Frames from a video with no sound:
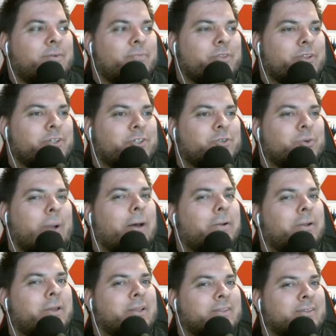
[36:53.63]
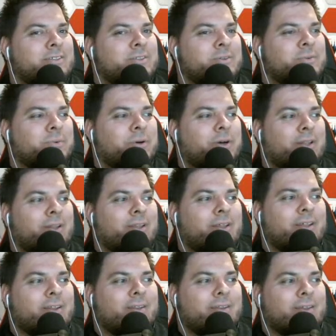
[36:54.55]
The drownings is the one
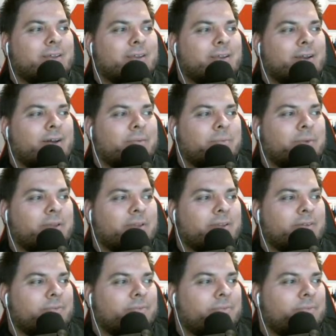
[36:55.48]
that got me.